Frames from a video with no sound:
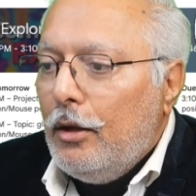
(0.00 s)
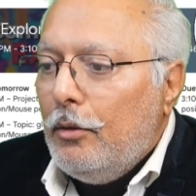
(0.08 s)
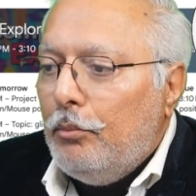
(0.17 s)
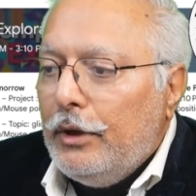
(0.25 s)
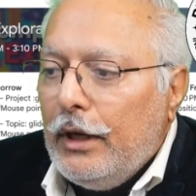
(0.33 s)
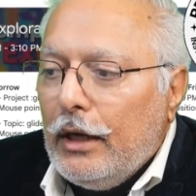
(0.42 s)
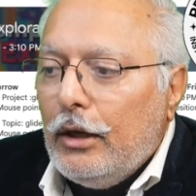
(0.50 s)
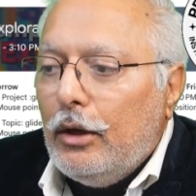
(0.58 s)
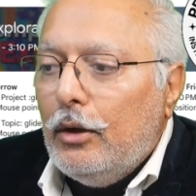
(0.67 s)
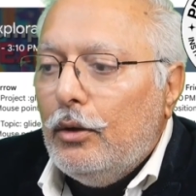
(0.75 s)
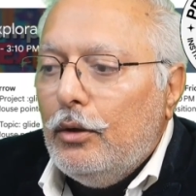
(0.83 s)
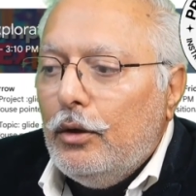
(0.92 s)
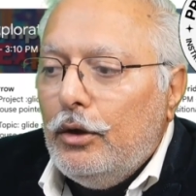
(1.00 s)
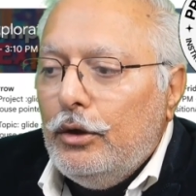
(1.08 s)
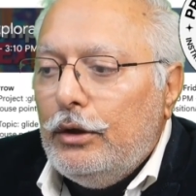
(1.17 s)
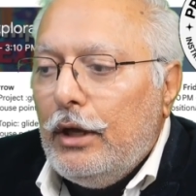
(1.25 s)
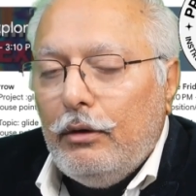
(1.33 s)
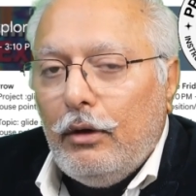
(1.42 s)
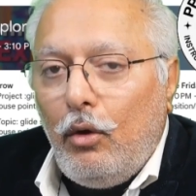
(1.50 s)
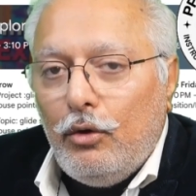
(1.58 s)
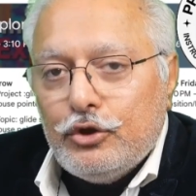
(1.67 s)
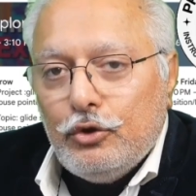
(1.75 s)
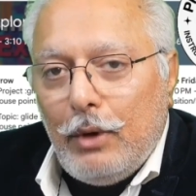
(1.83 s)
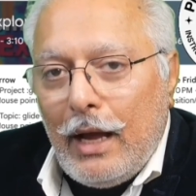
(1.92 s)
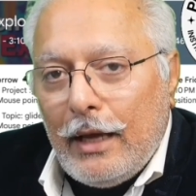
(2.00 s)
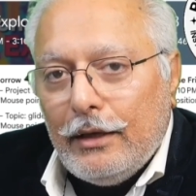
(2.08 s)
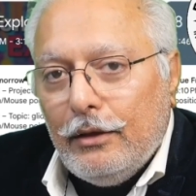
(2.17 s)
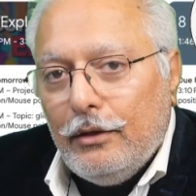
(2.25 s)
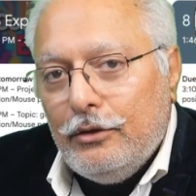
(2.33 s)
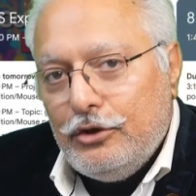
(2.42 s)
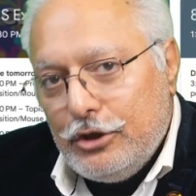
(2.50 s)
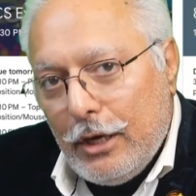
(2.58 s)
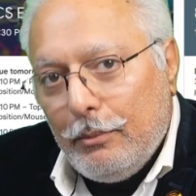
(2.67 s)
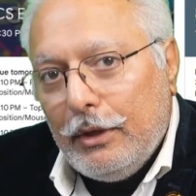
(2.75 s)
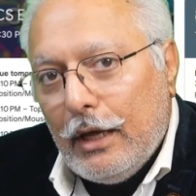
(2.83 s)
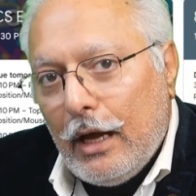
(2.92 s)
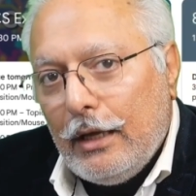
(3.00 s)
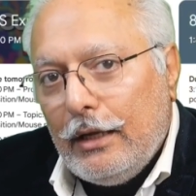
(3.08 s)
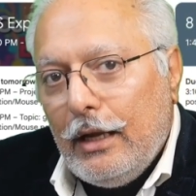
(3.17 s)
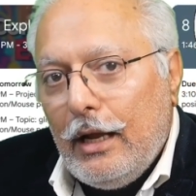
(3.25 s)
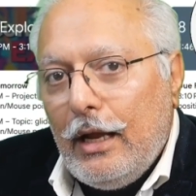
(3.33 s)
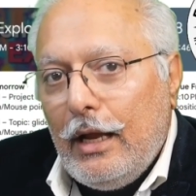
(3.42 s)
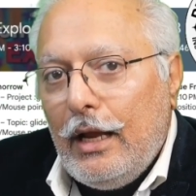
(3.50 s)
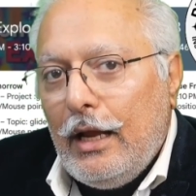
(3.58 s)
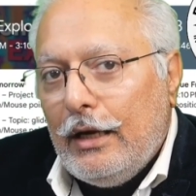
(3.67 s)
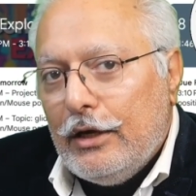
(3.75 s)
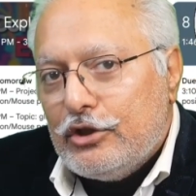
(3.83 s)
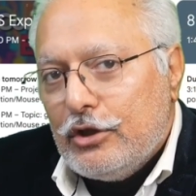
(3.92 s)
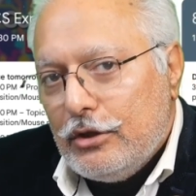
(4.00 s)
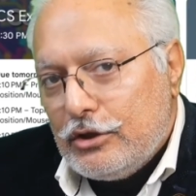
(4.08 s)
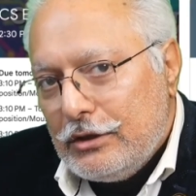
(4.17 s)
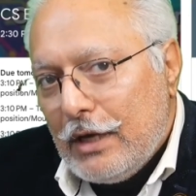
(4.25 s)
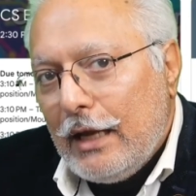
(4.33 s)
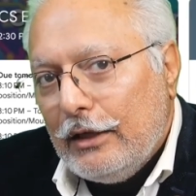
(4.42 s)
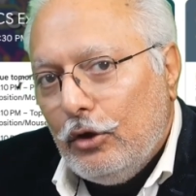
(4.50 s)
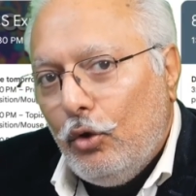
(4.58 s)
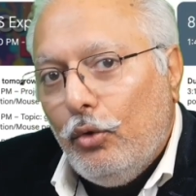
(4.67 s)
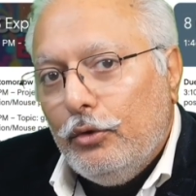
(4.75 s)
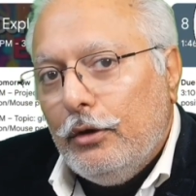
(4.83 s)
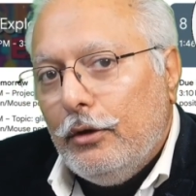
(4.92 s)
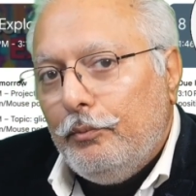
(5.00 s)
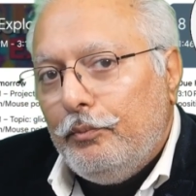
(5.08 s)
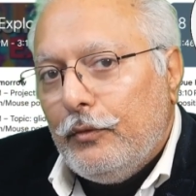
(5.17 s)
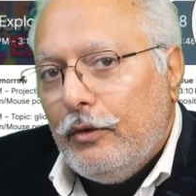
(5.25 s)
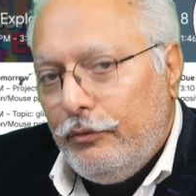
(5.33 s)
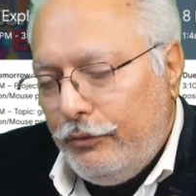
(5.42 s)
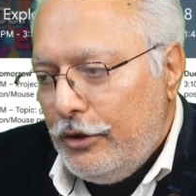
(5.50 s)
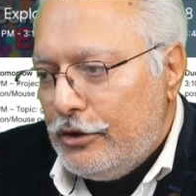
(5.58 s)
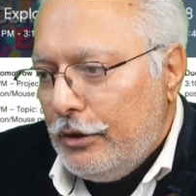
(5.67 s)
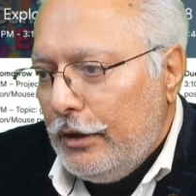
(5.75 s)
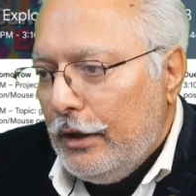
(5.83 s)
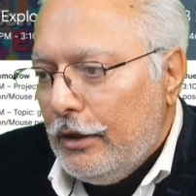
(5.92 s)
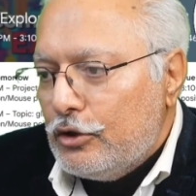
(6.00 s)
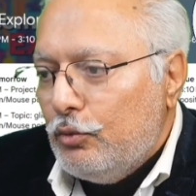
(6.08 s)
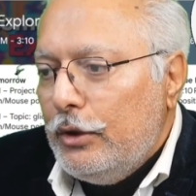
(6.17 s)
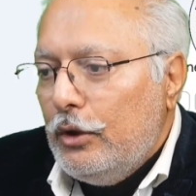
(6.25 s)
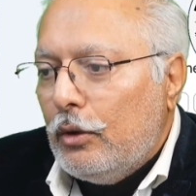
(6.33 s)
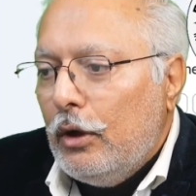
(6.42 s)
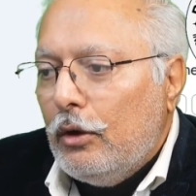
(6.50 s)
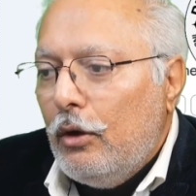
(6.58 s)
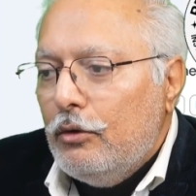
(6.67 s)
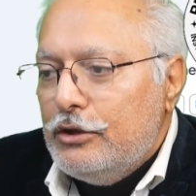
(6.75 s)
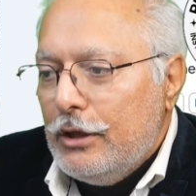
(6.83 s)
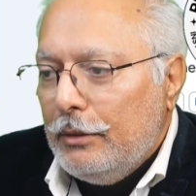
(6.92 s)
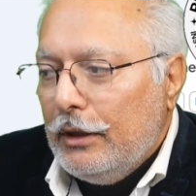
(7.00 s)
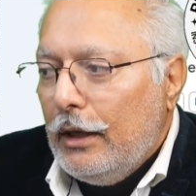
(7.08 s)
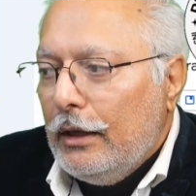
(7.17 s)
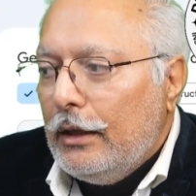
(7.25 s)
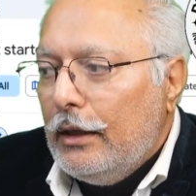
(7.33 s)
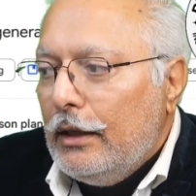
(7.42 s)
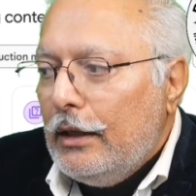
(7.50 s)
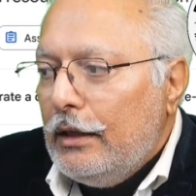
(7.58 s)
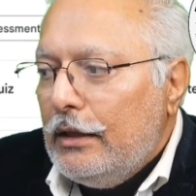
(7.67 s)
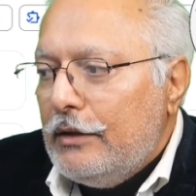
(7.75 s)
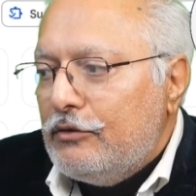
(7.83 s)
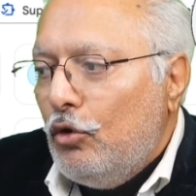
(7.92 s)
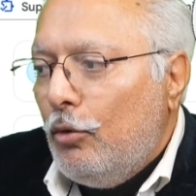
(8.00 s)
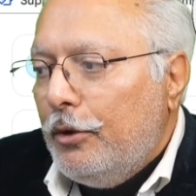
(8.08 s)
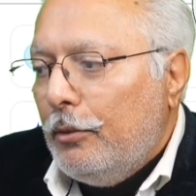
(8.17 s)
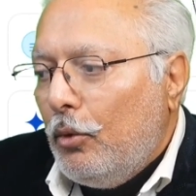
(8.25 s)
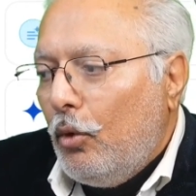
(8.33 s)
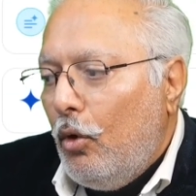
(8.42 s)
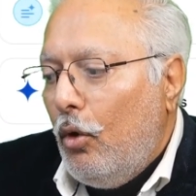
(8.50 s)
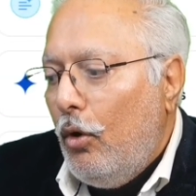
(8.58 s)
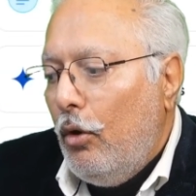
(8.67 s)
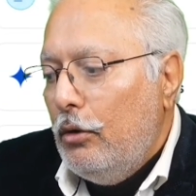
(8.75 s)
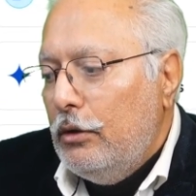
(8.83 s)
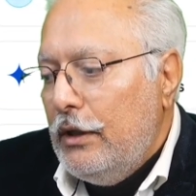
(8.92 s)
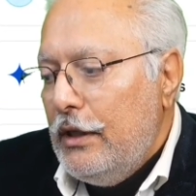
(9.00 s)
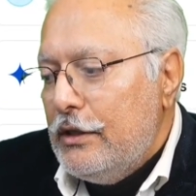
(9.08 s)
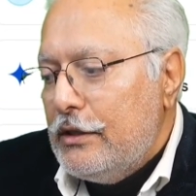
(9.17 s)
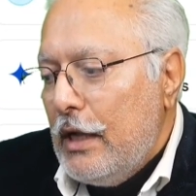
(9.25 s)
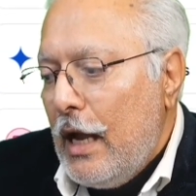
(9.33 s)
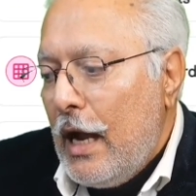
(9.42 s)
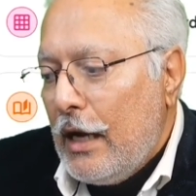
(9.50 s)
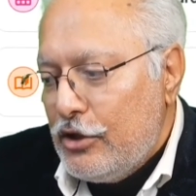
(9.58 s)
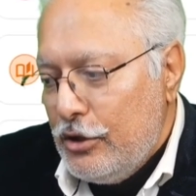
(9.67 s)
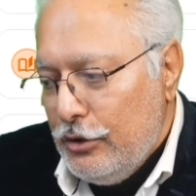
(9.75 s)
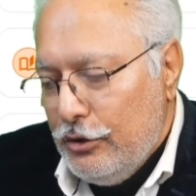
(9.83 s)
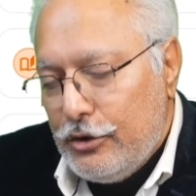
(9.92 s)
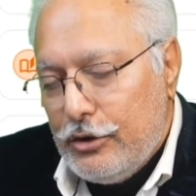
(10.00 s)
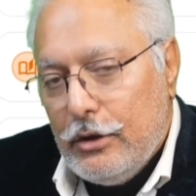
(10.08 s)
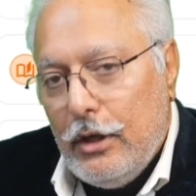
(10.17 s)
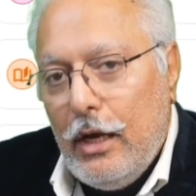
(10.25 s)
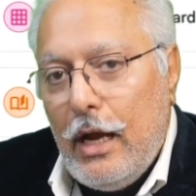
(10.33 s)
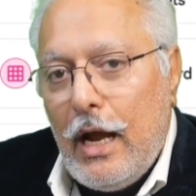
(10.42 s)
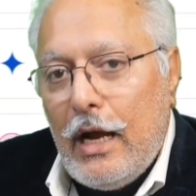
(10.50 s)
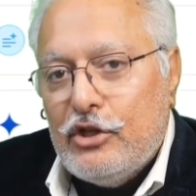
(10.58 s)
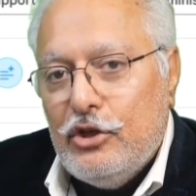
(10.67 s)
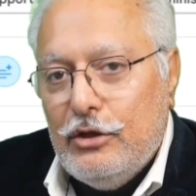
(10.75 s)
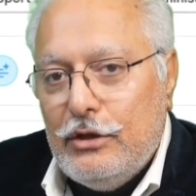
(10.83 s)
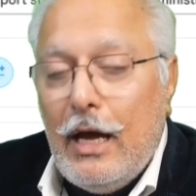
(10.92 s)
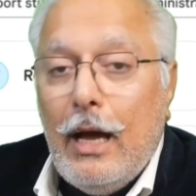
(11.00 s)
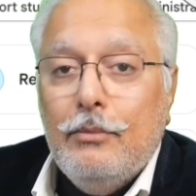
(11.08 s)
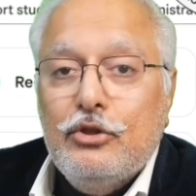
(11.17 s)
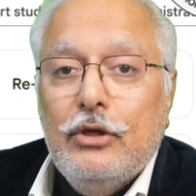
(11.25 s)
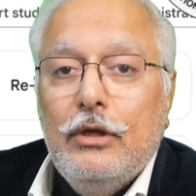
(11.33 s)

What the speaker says: But now they have also added Gemini in its standalone feature here. So when you click on Gemini, this will open up all these action tabs